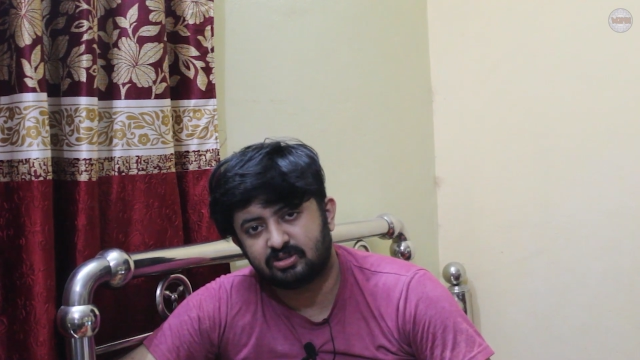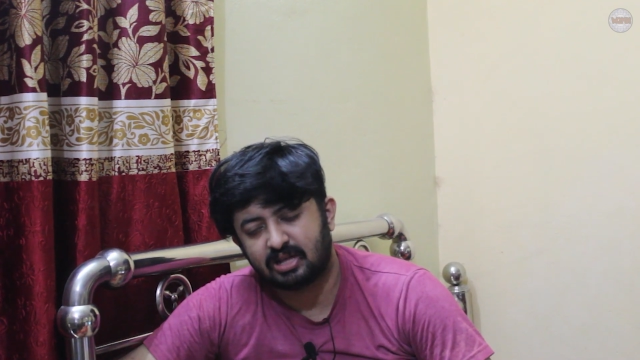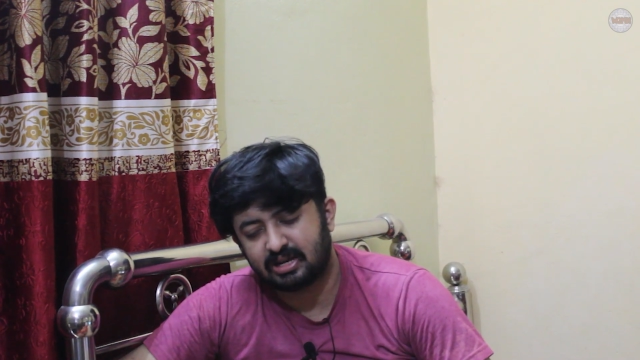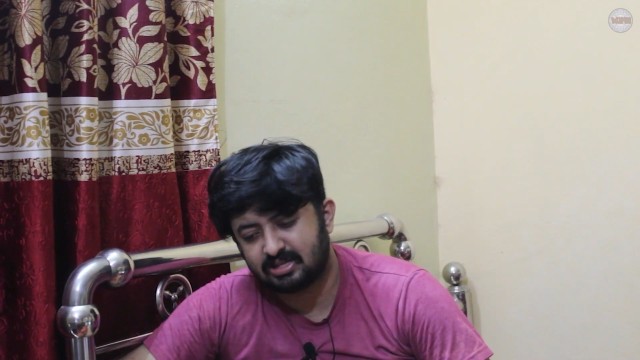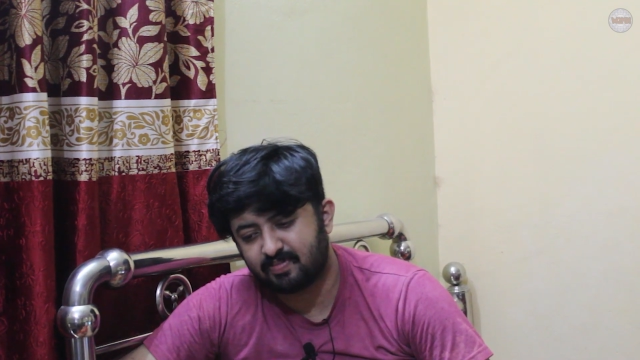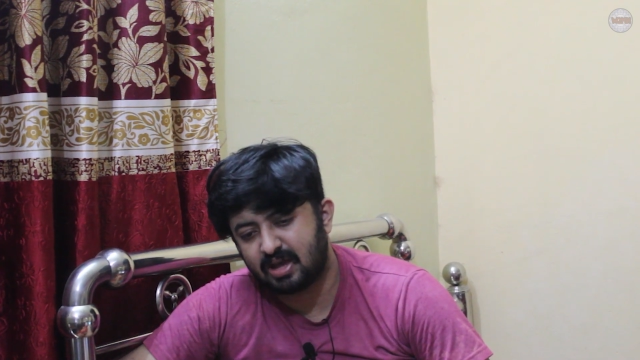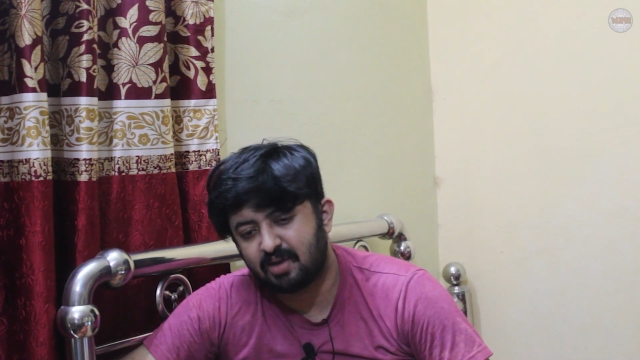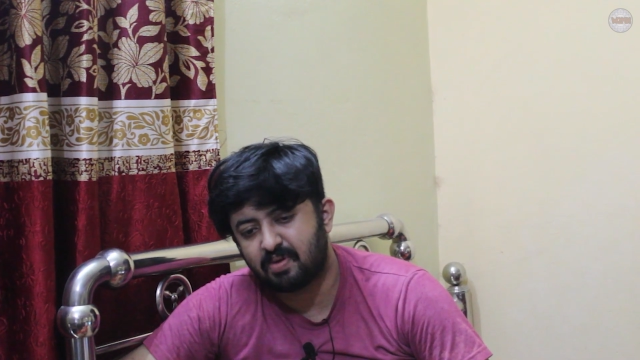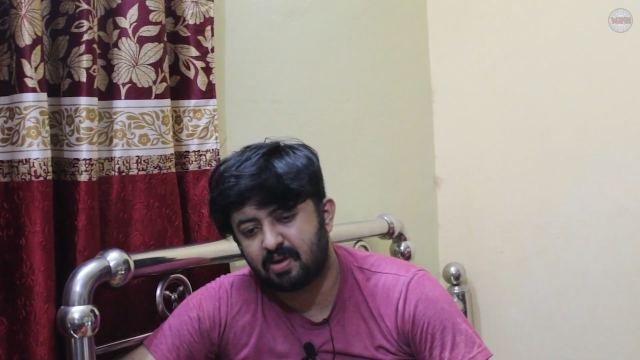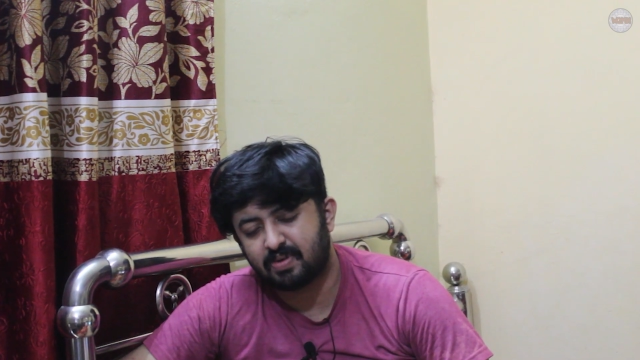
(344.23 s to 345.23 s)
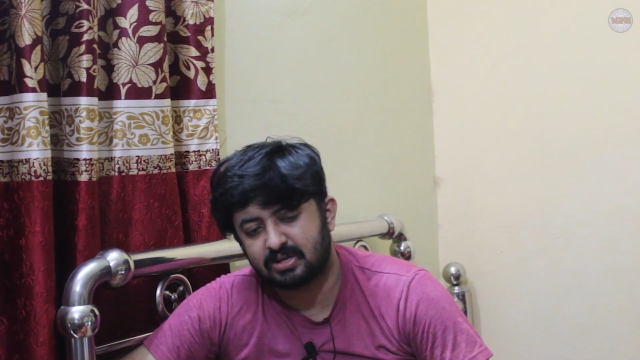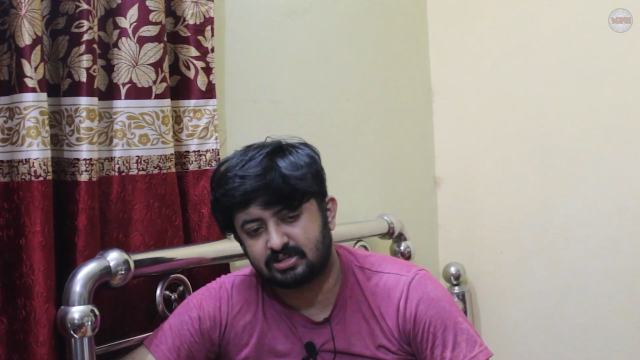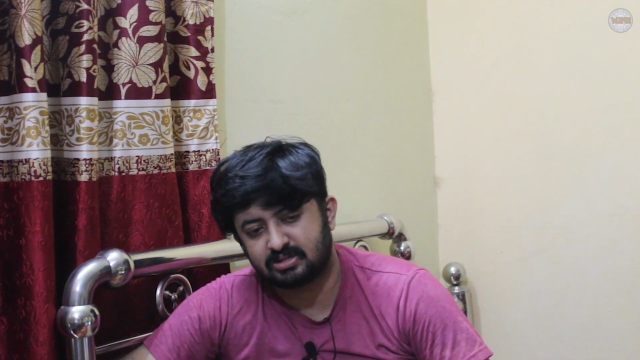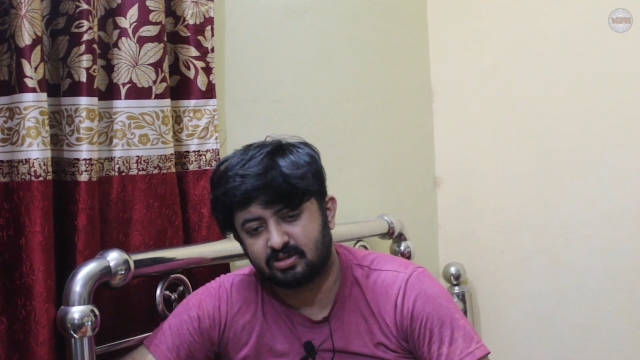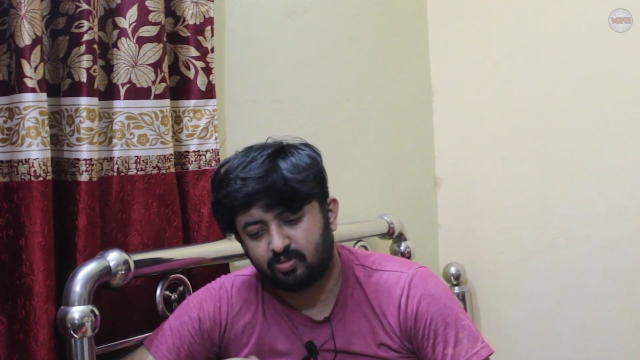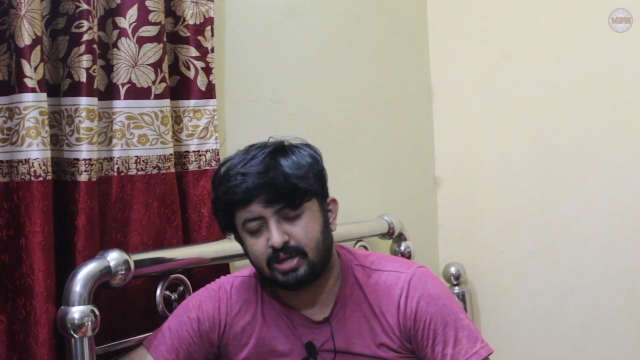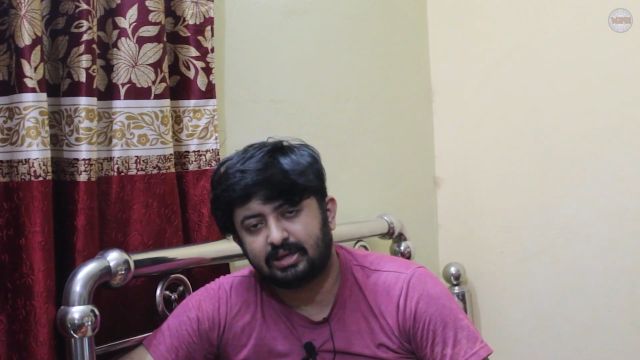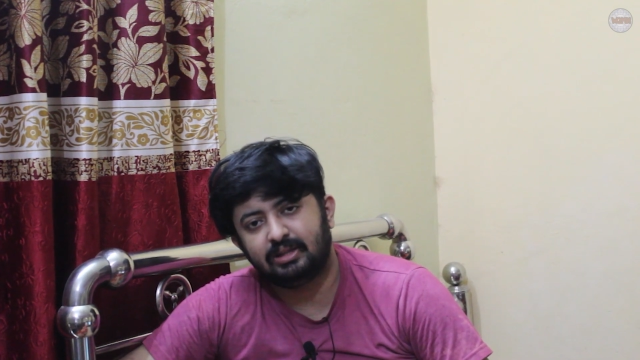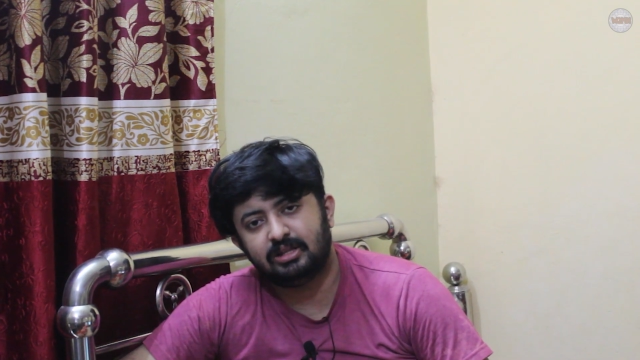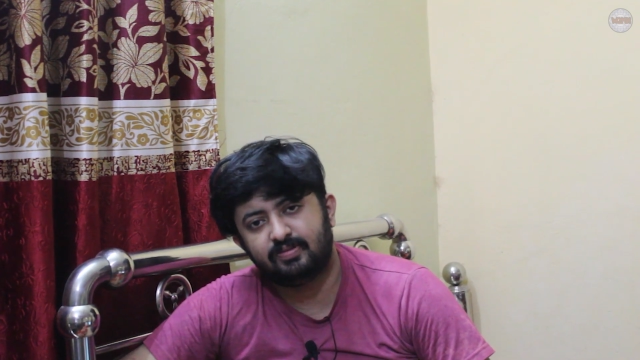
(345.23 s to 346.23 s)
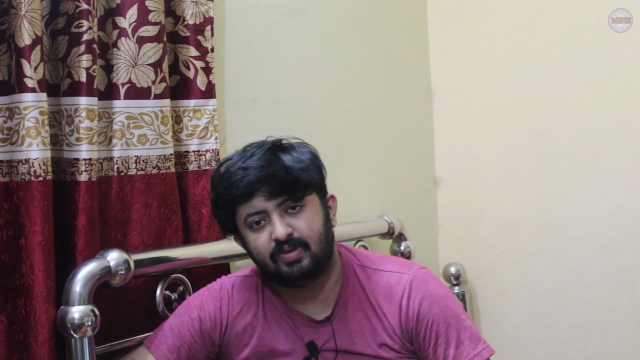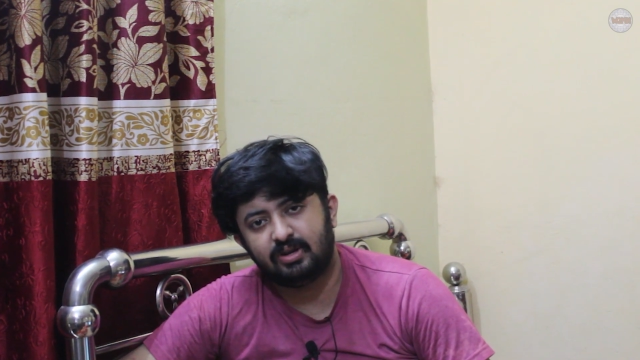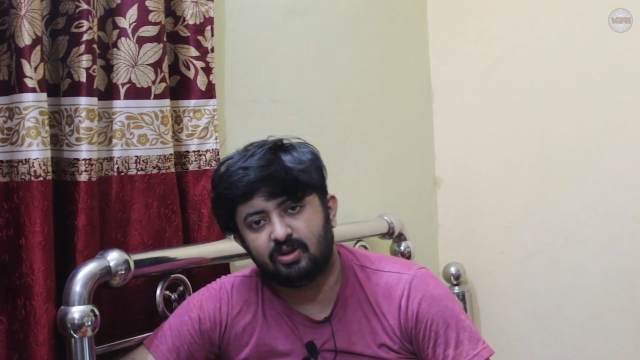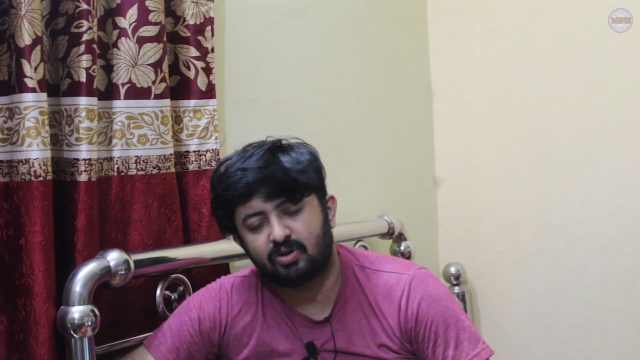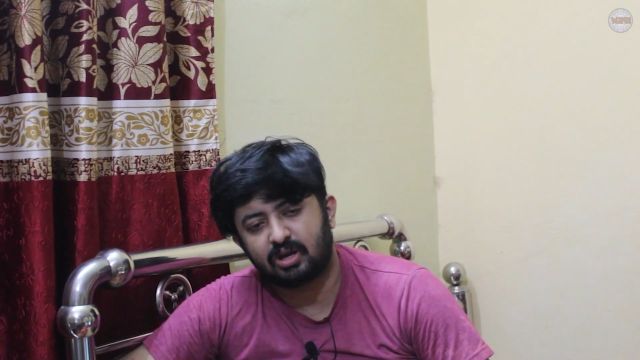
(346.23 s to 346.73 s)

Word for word: So that is the main purpose to making this video.